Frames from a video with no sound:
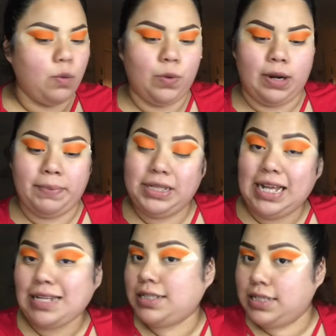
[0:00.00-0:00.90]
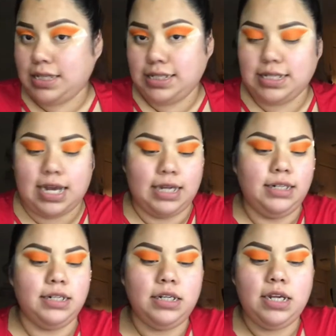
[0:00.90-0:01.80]
I'm gonna put that to the side
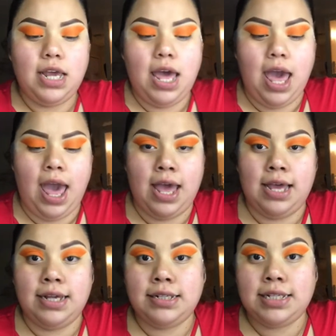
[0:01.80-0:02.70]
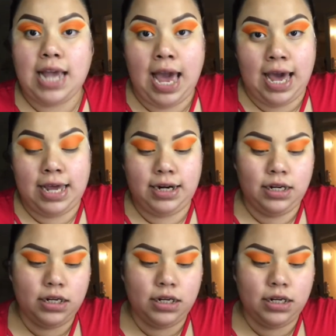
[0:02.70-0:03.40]
and add